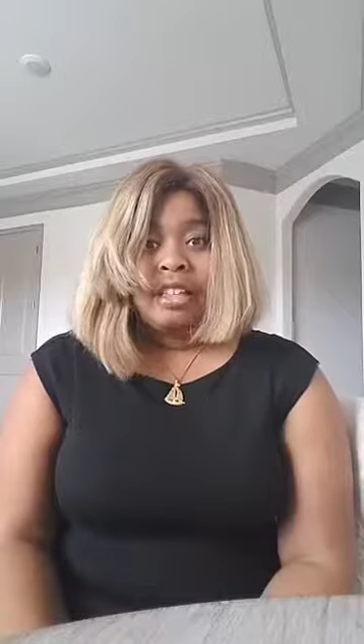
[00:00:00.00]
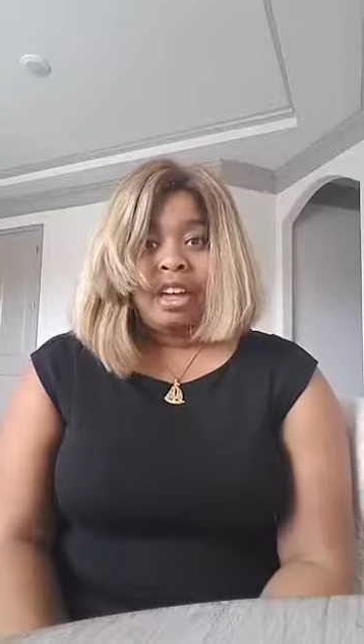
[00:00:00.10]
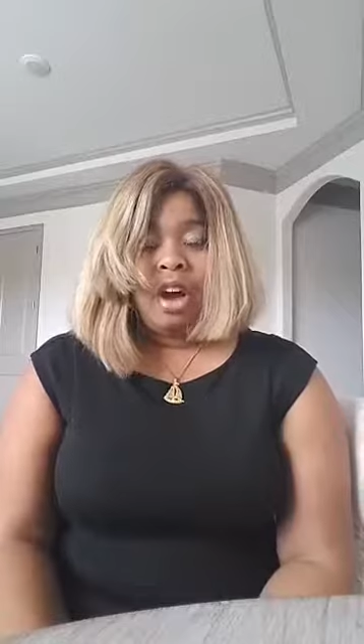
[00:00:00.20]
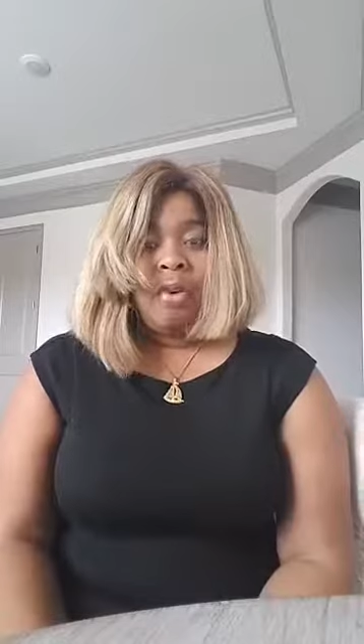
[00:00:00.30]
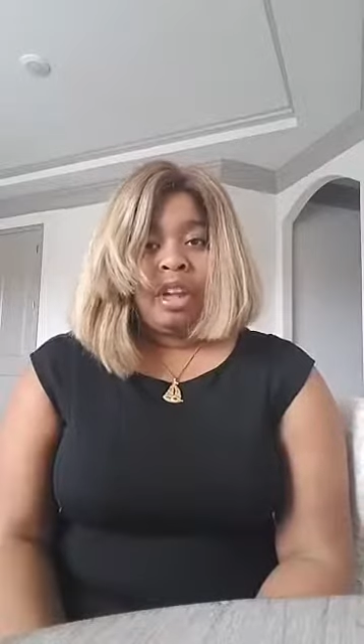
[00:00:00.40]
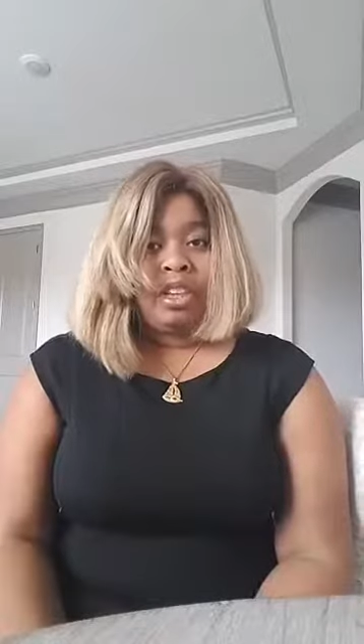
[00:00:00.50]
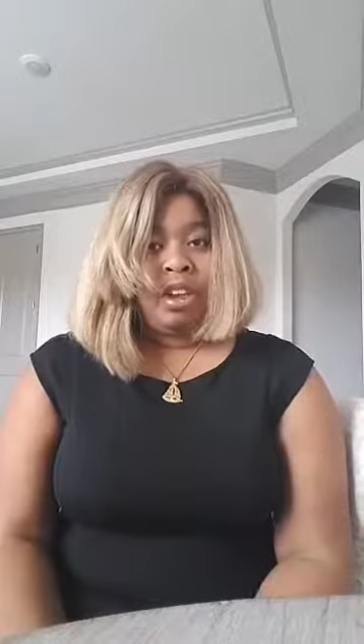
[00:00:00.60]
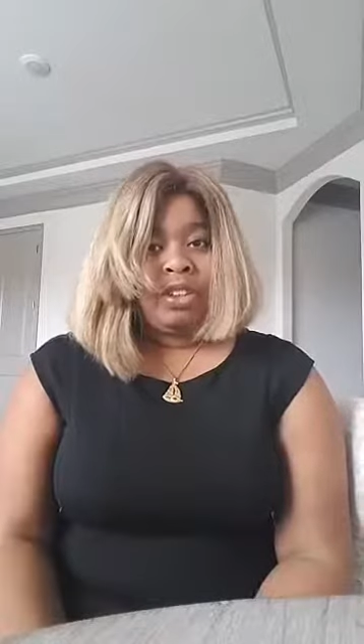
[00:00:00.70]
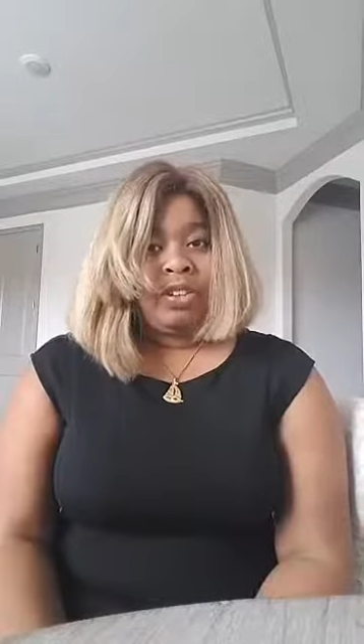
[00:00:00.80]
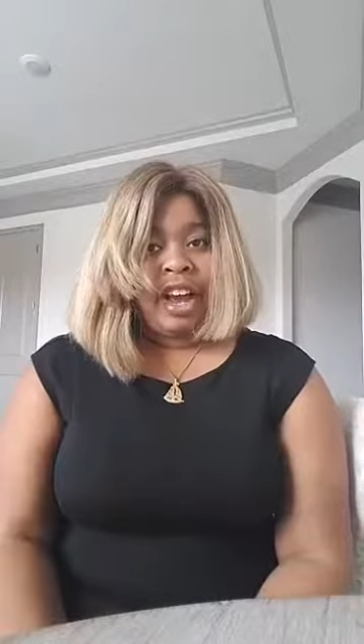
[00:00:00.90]
So I want to
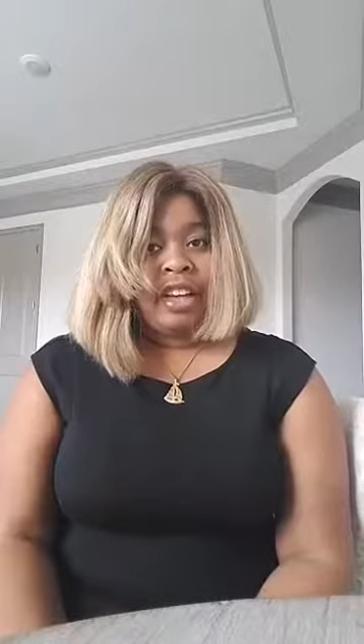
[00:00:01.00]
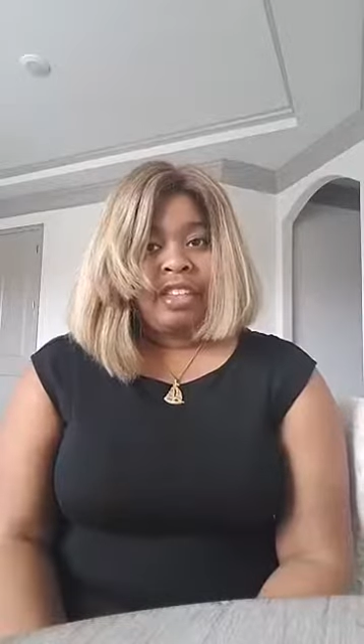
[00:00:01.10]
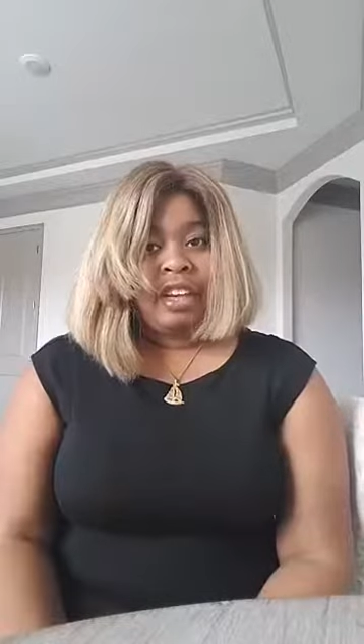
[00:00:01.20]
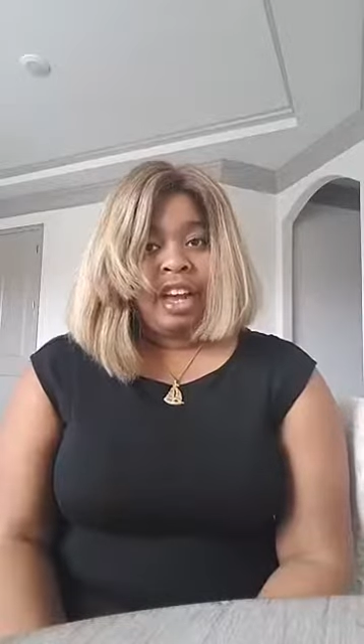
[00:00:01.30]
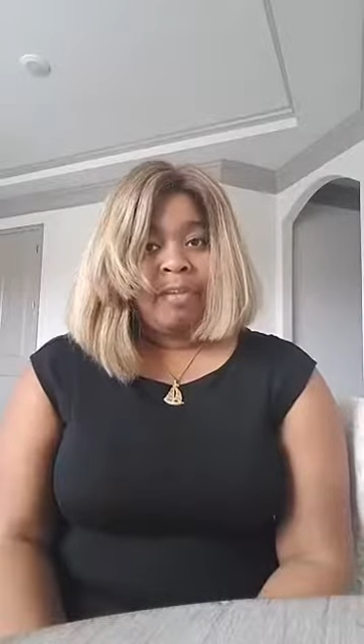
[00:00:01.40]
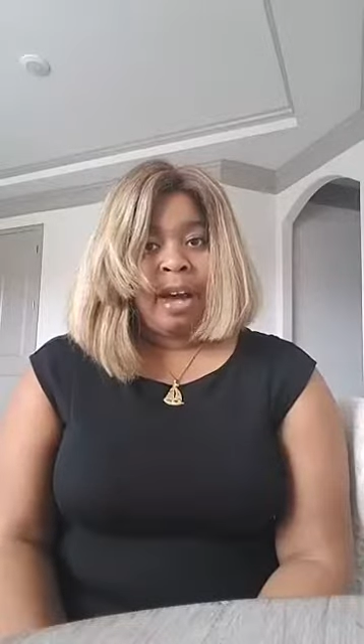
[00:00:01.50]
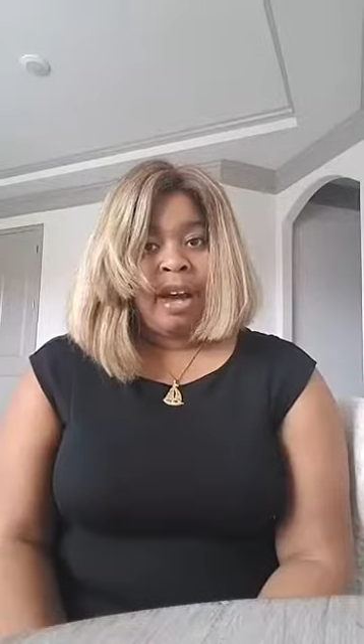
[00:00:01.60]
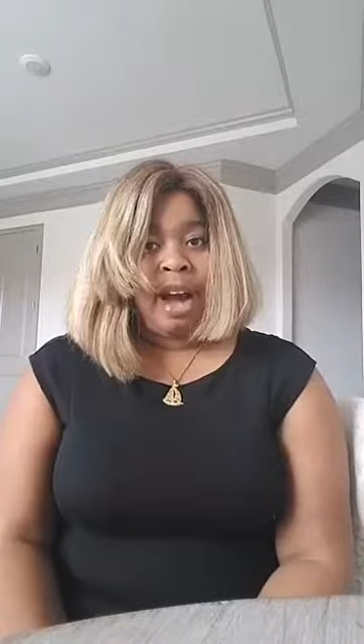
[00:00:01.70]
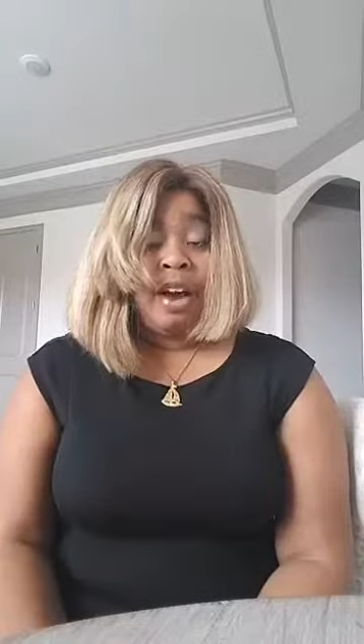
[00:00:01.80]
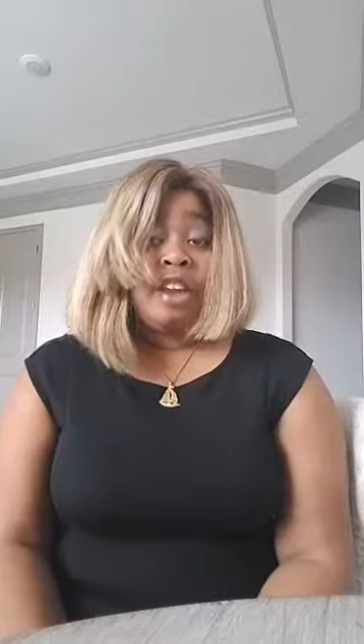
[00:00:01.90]
talk to you guys today
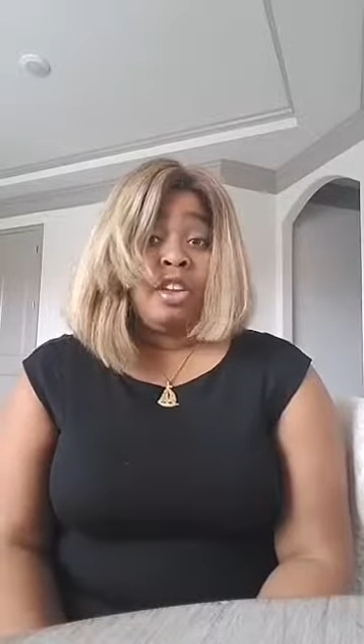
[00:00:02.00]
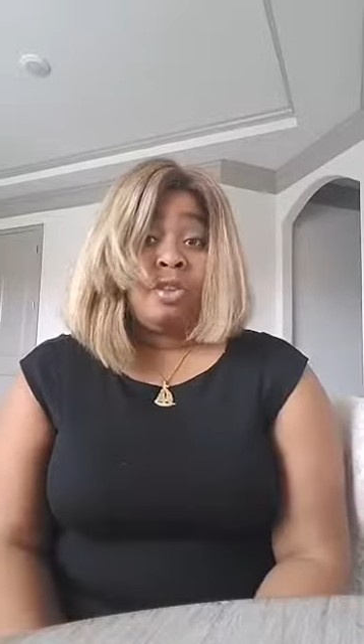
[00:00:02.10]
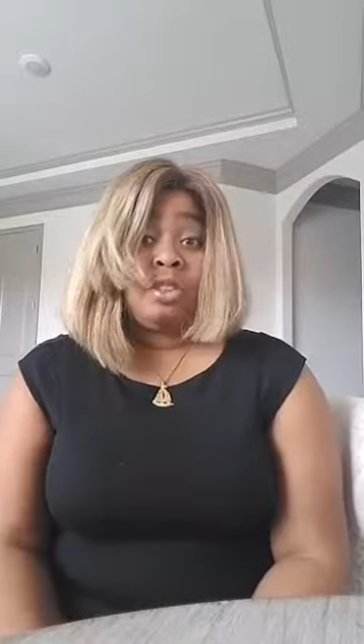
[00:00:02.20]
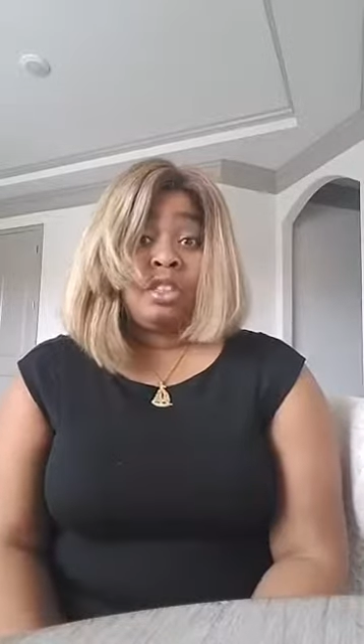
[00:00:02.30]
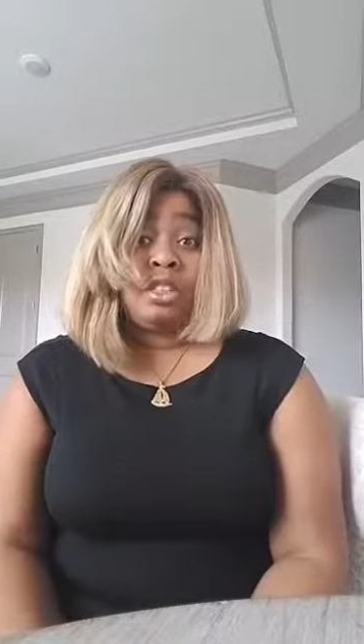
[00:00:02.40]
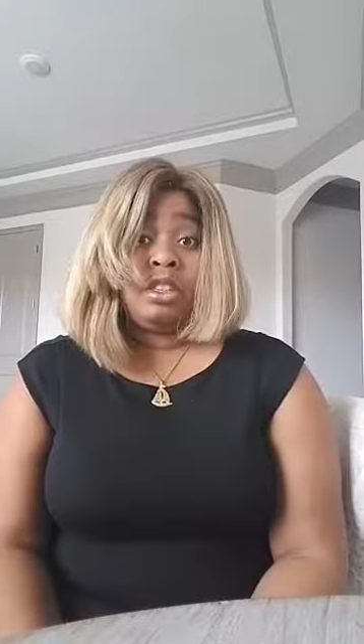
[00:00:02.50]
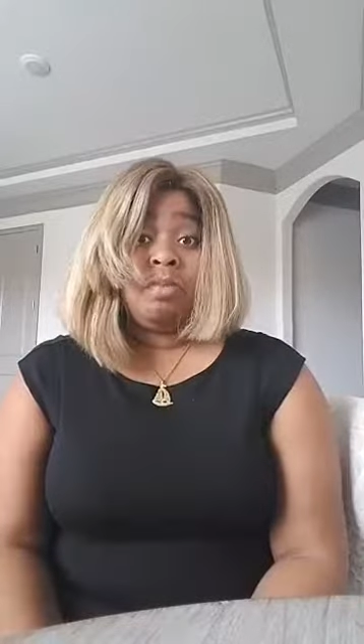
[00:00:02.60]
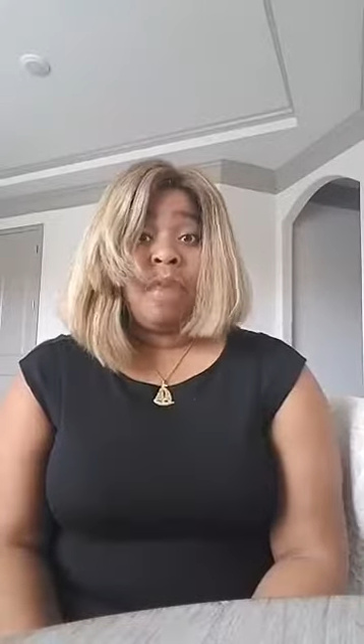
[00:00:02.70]
about how I use